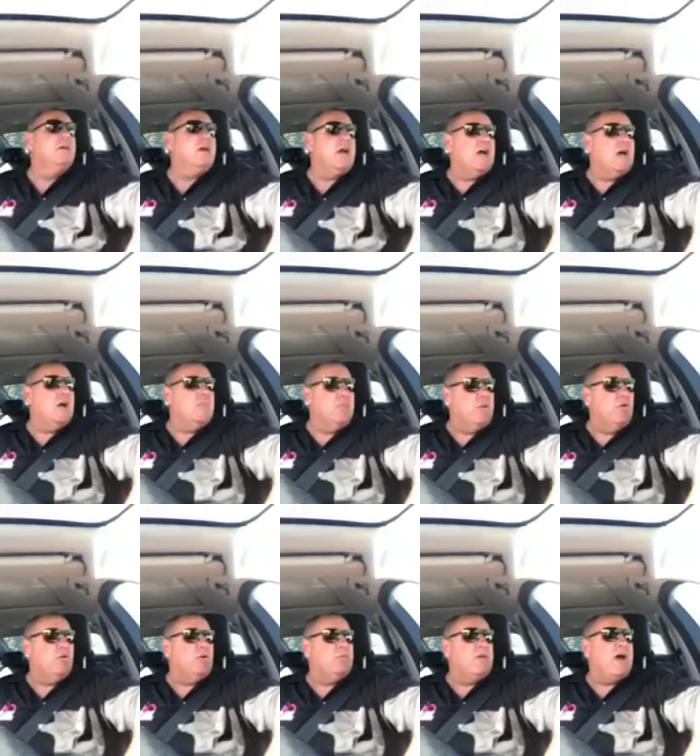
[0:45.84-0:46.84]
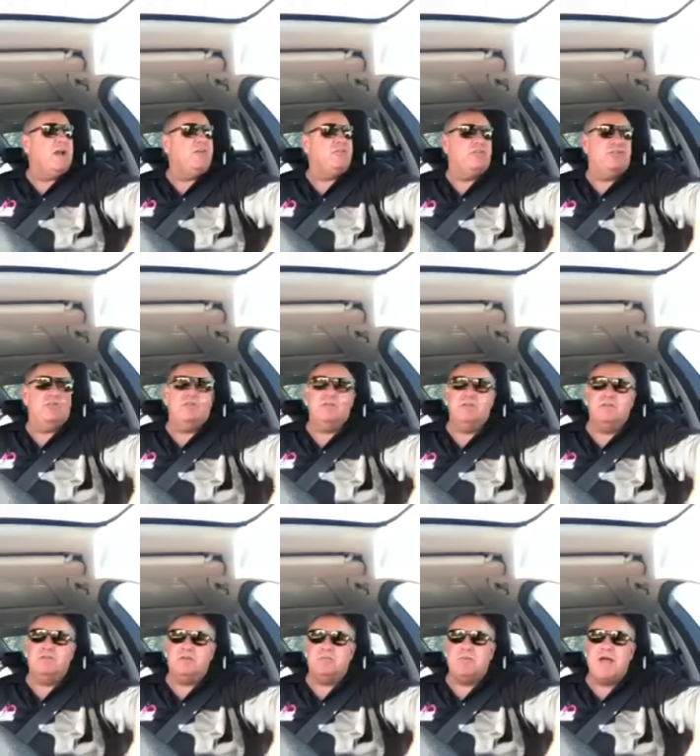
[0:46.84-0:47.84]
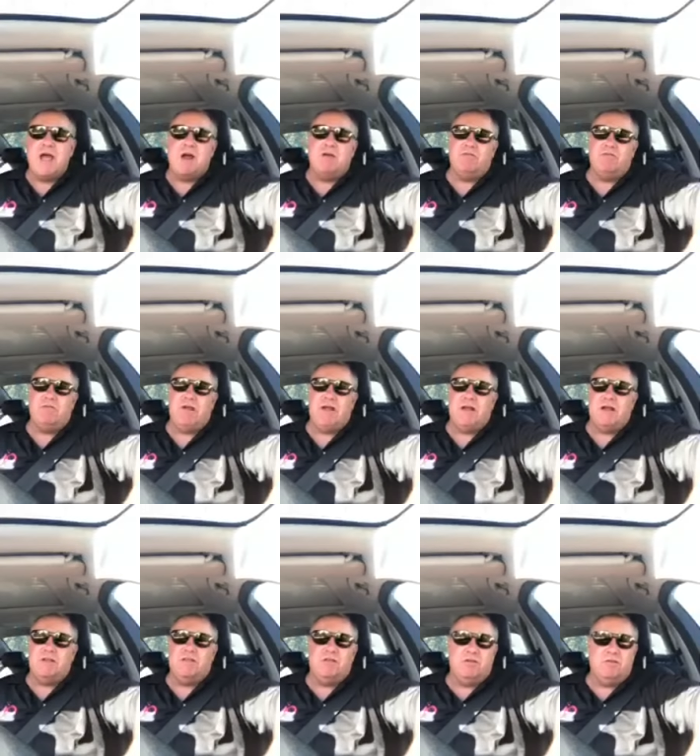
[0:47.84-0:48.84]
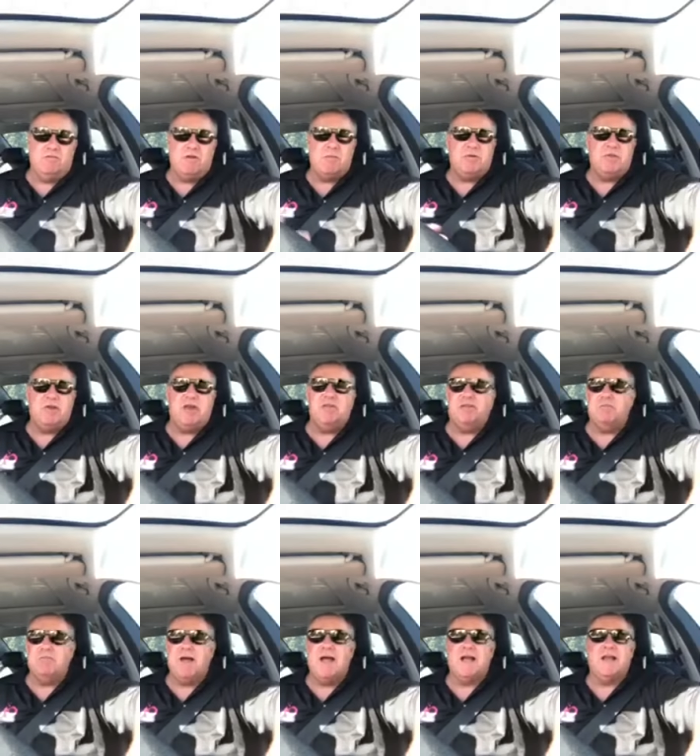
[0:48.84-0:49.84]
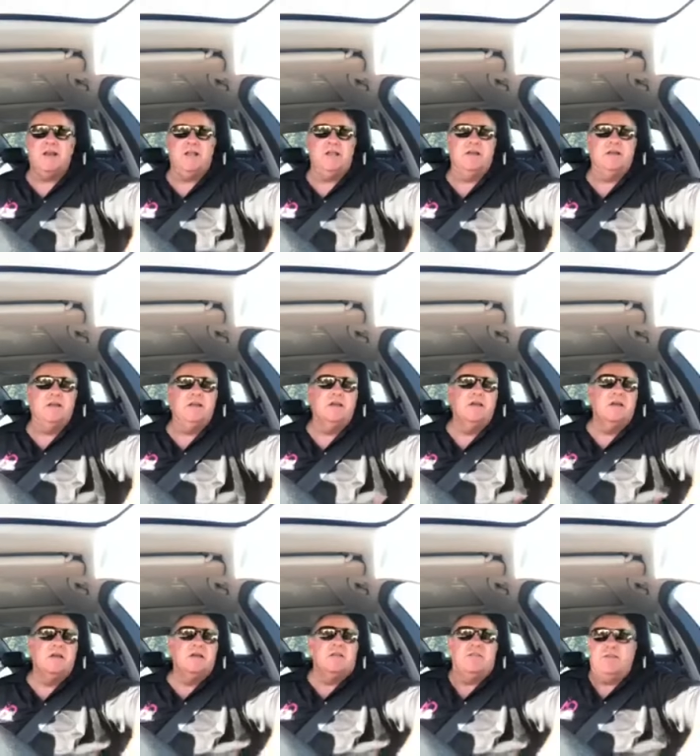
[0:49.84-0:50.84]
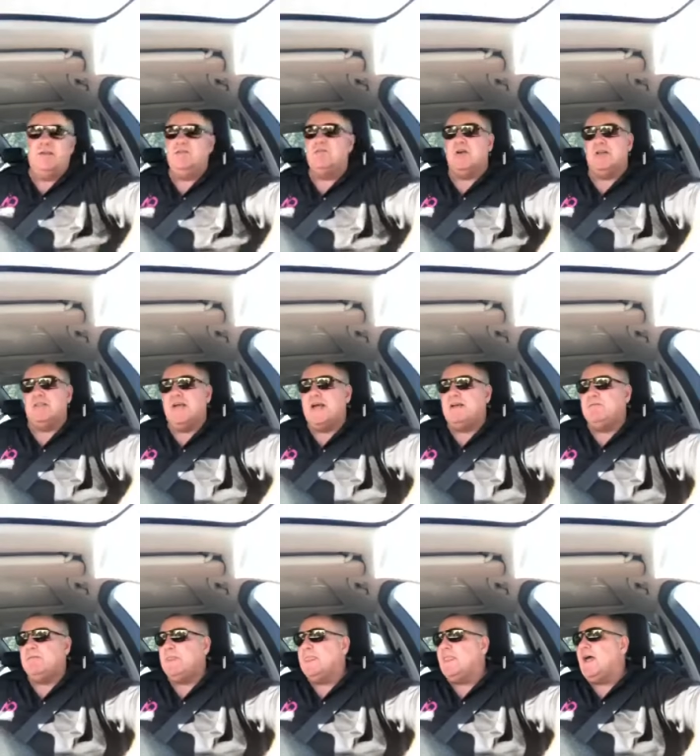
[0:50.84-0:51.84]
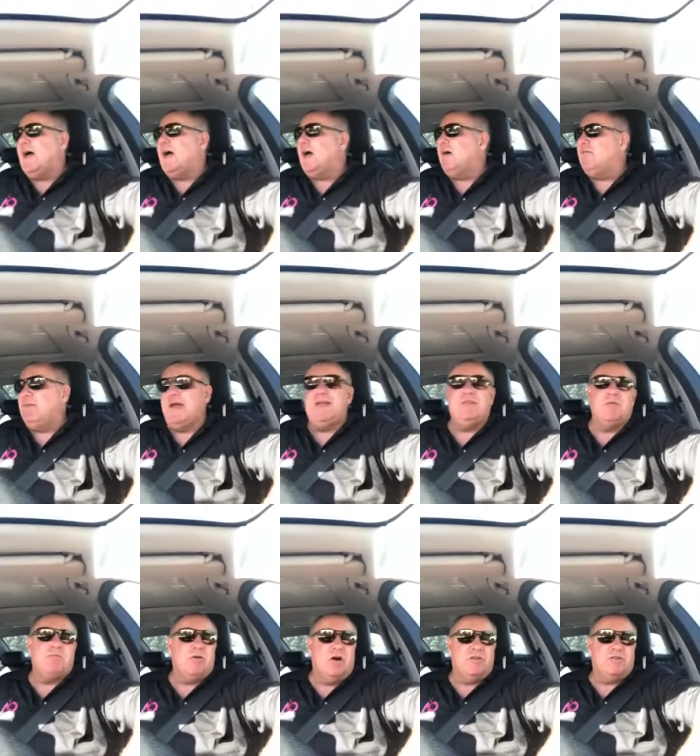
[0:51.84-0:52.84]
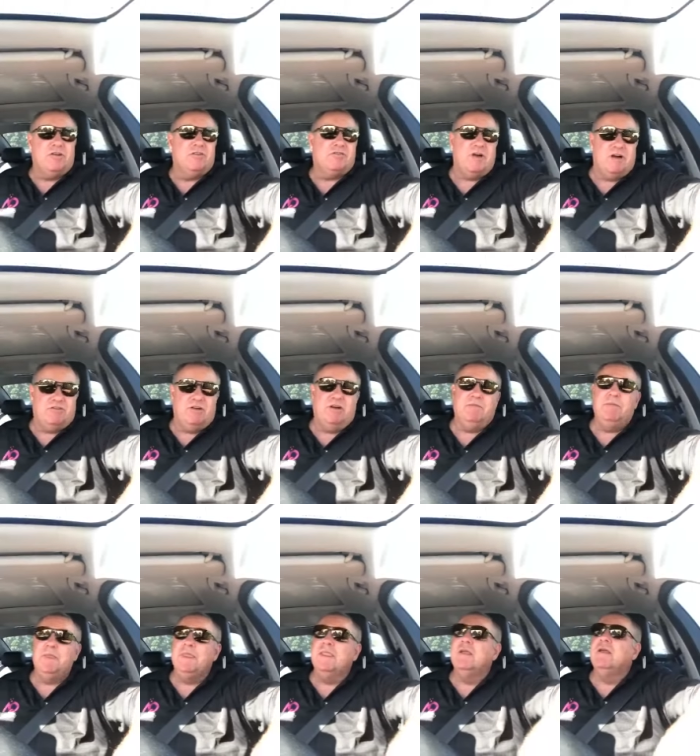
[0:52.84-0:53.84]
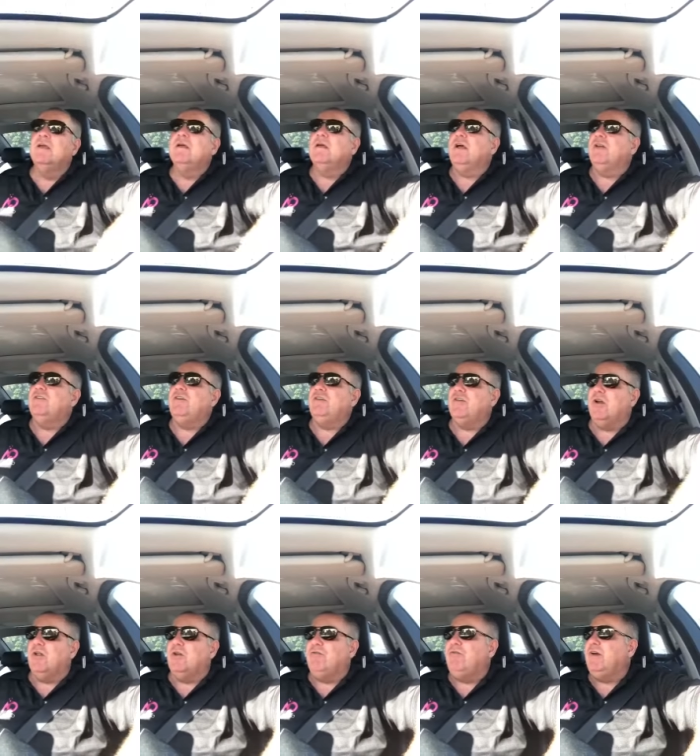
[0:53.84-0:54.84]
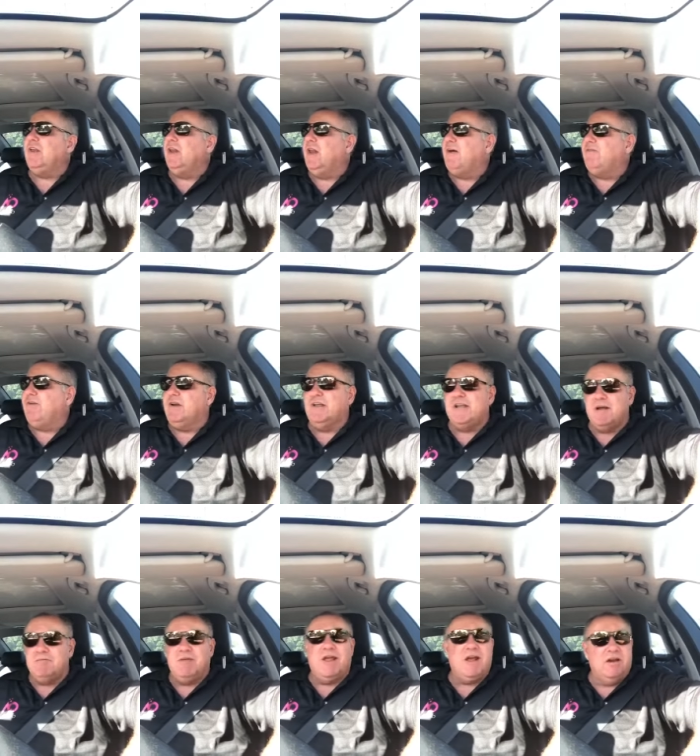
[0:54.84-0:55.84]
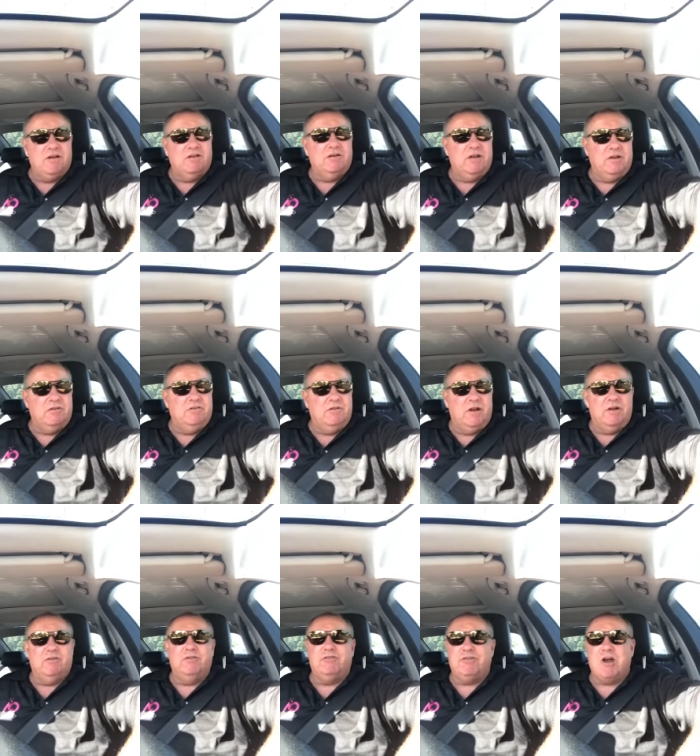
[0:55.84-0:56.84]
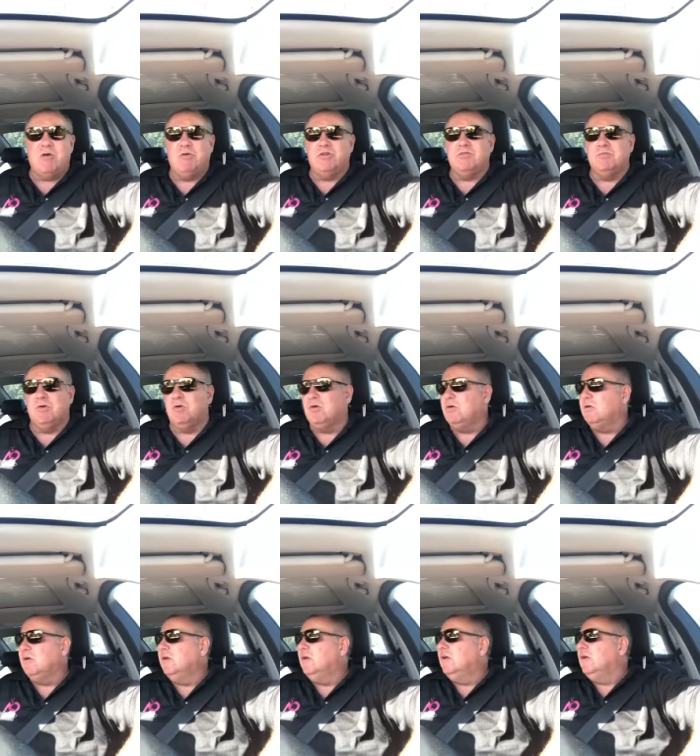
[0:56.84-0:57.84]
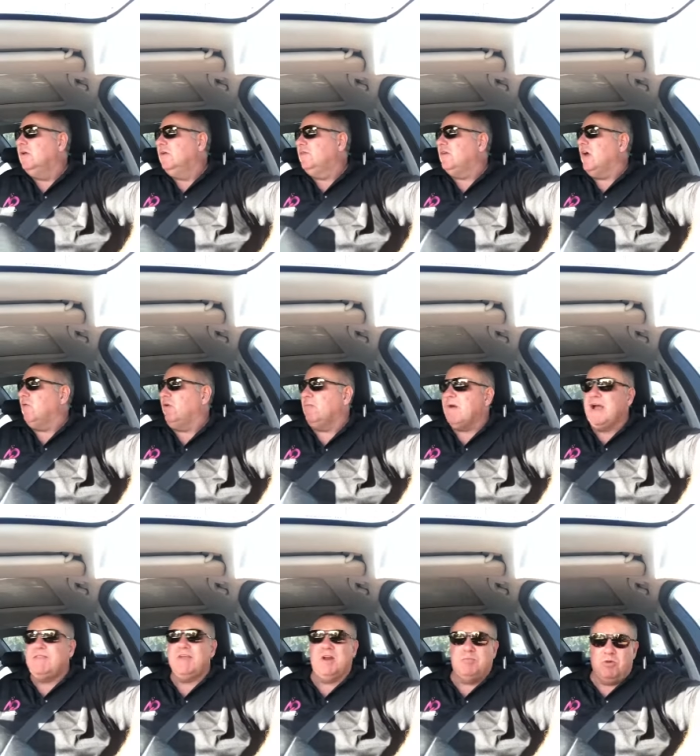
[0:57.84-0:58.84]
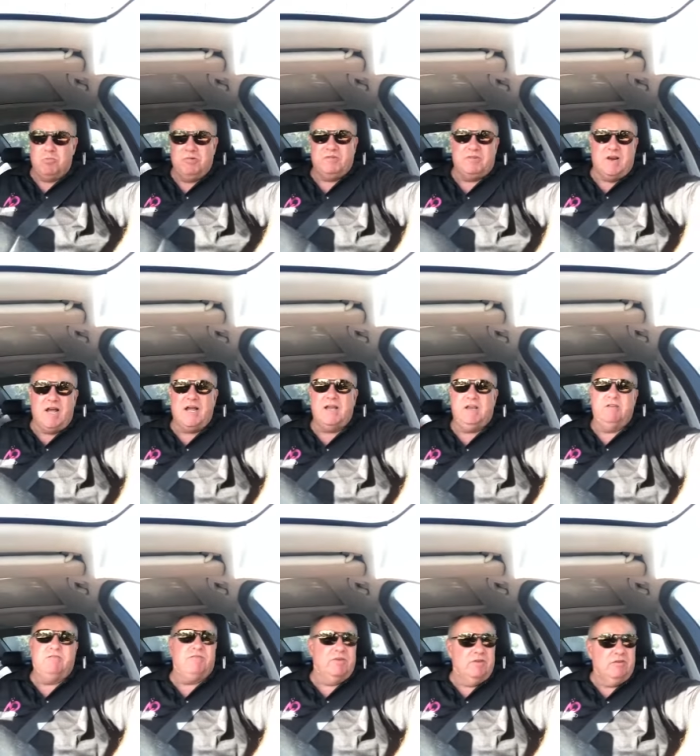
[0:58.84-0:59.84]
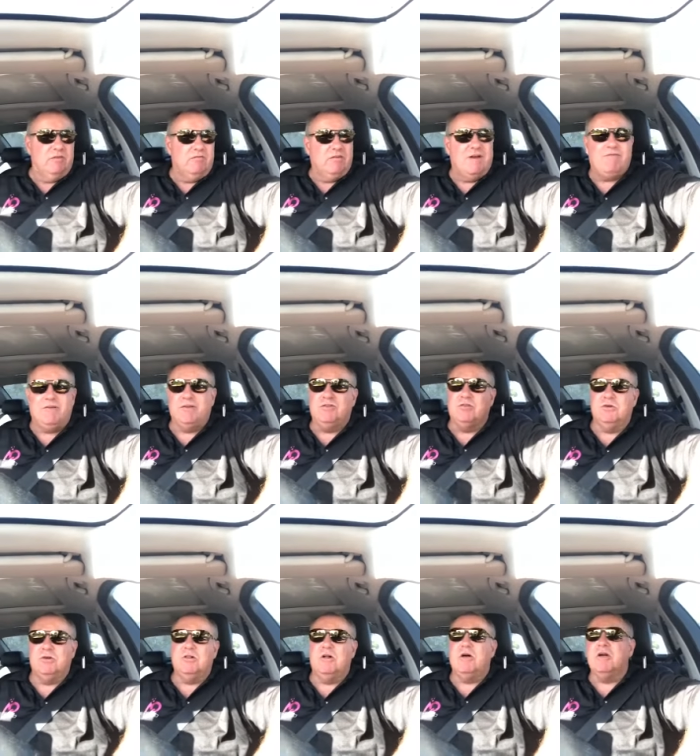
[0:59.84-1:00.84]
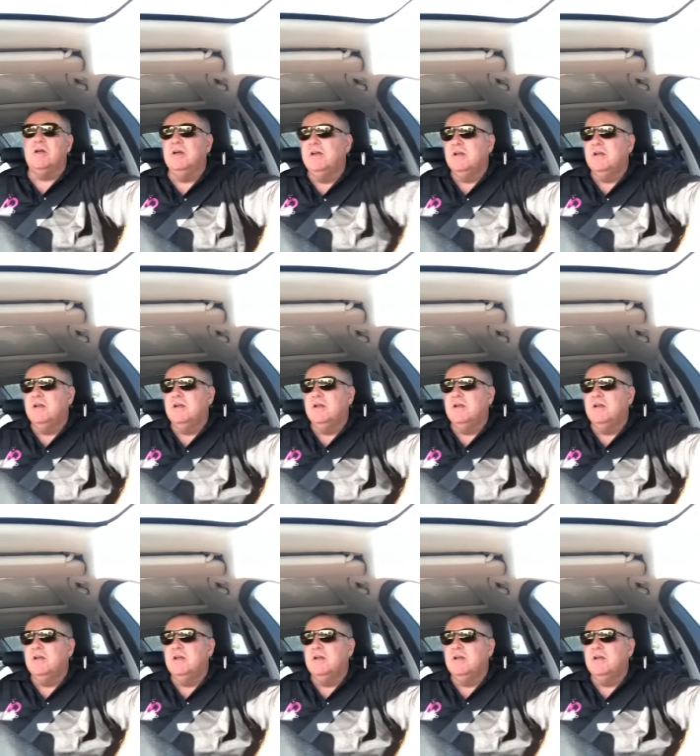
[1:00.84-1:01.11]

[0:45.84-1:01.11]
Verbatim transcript: um, the automations, the power of uh, the reputation marketing, things like that, um, and the pricing structure. And she said, I'd really love you to come down and, and, and show us more. So we made that appointment today for roughly two o'clock.